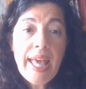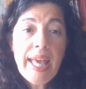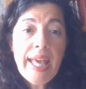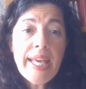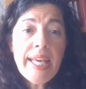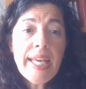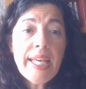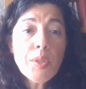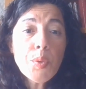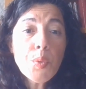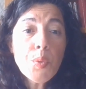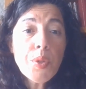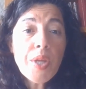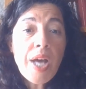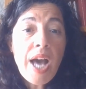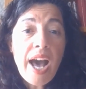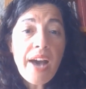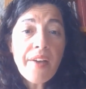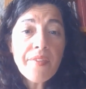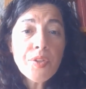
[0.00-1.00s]
It could
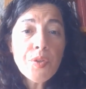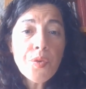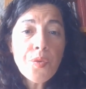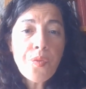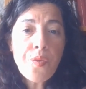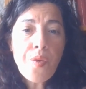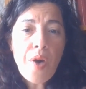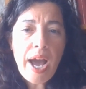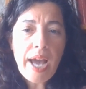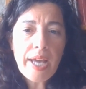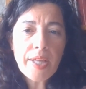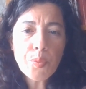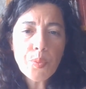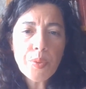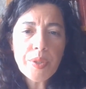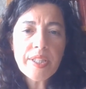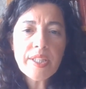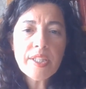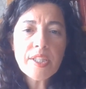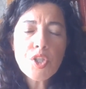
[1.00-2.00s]
have to fight
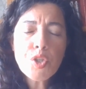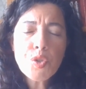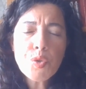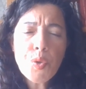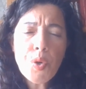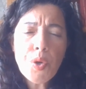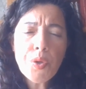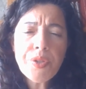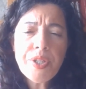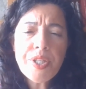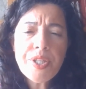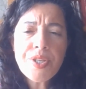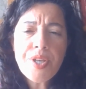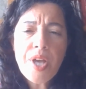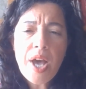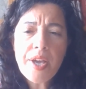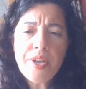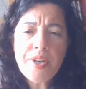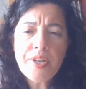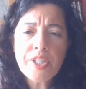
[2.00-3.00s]
with the strong
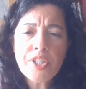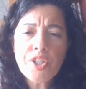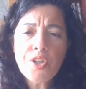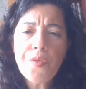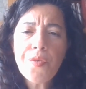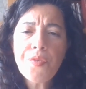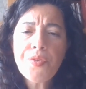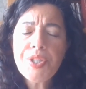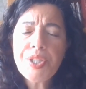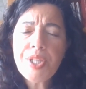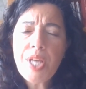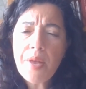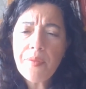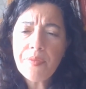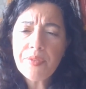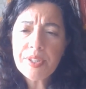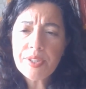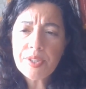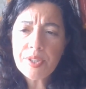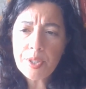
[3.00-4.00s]
desires of
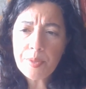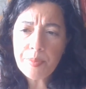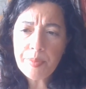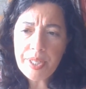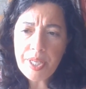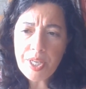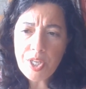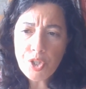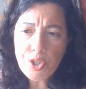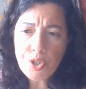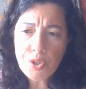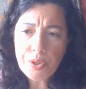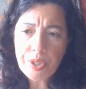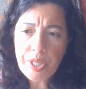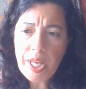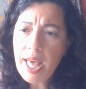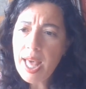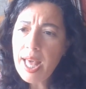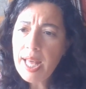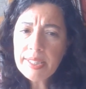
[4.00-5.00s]
self-determination
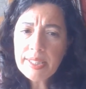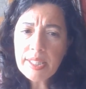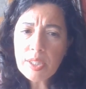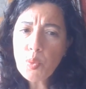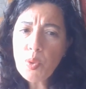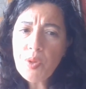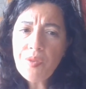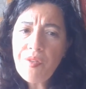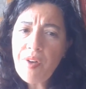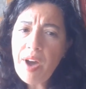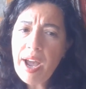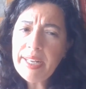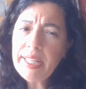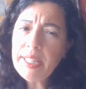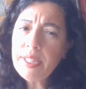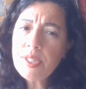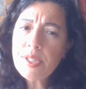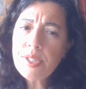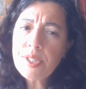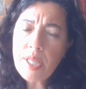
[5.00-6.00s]
that we find
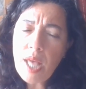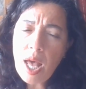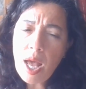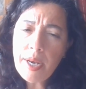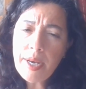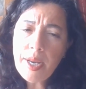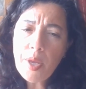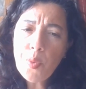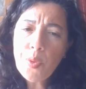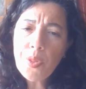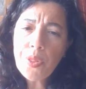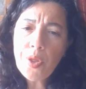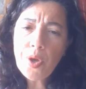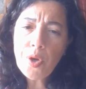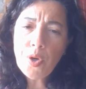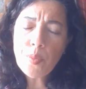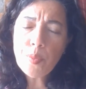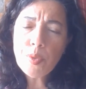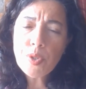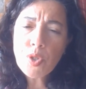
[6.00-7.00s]
in some
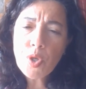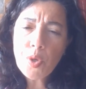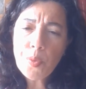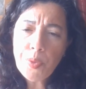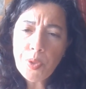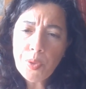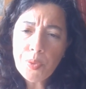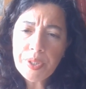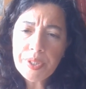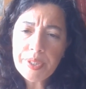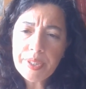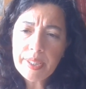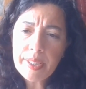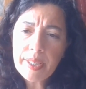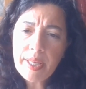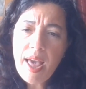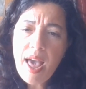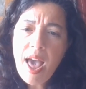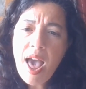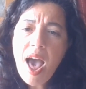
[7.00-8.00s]
autonomous community
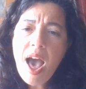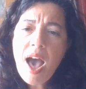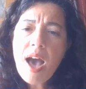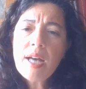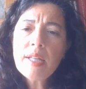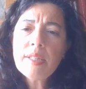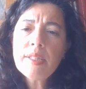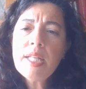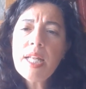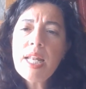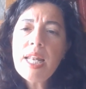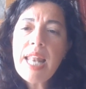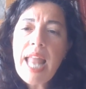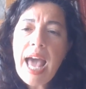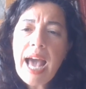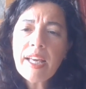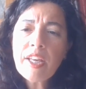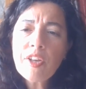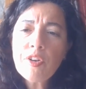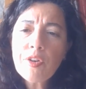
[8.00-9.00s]
and the
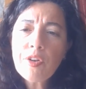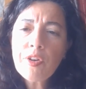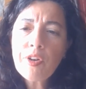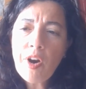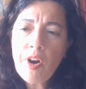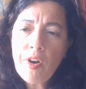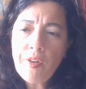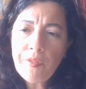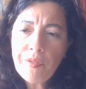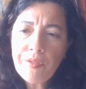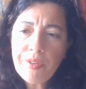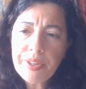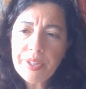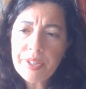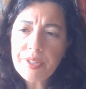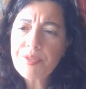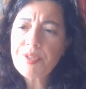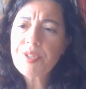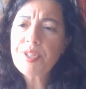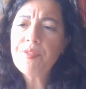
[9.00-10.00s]
lack of
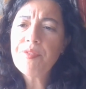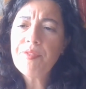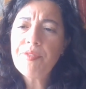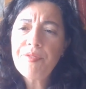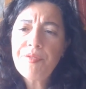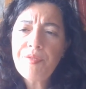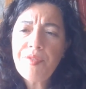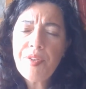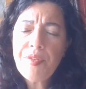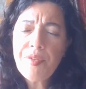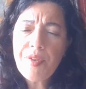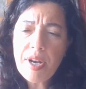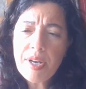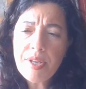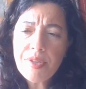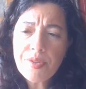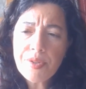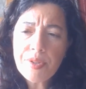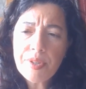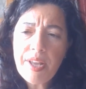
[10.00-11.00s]
confidence in
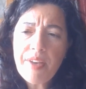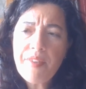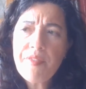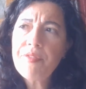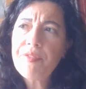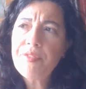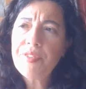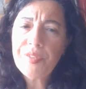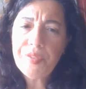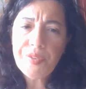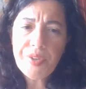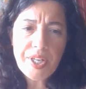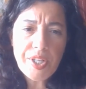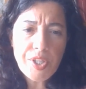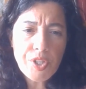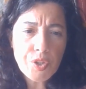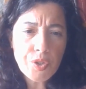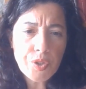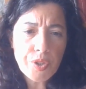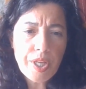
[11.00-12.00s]
federalism and
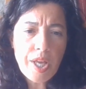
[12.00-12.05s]
federation